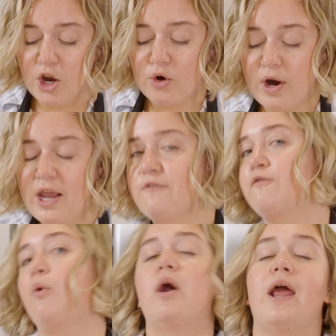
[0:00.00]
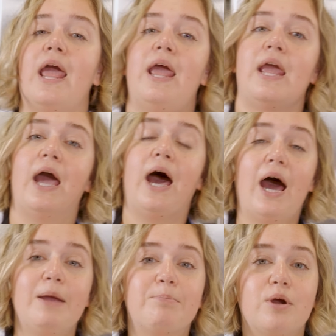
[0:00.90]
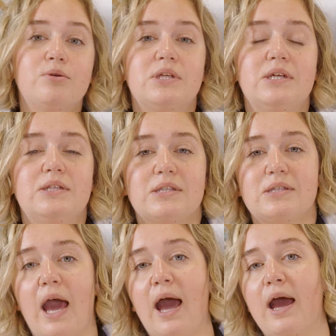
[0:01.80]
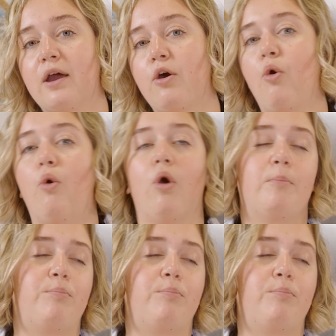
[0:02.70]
Great for a high protein snack or